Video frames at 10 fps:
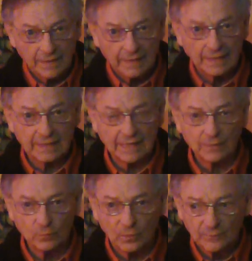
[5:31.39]
And I,
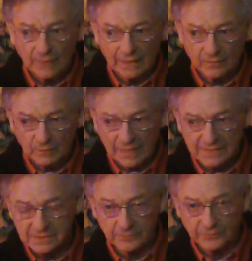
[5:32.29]
I
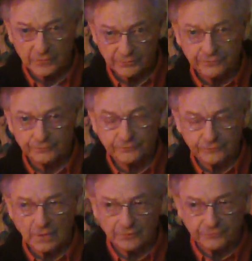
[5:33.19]
asked him for a,
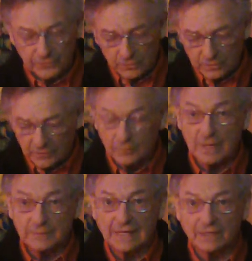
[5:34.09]
a few, so
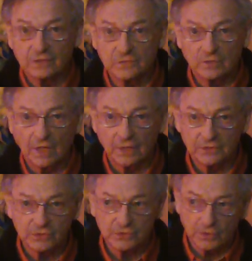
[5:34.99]
maybe I could uh,
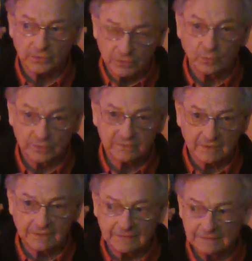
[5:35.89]
show you what,
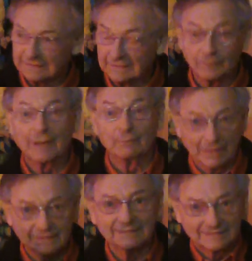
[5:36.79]
uh,
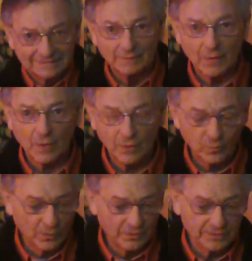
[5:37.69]
well, a
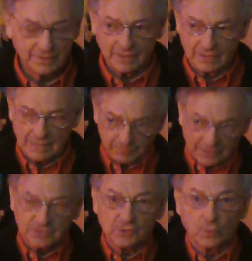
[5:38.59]
word, uh, a
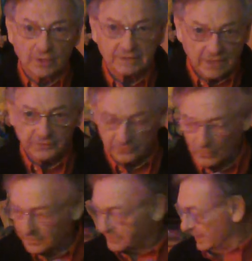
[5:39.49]
picture is worth a thousand words.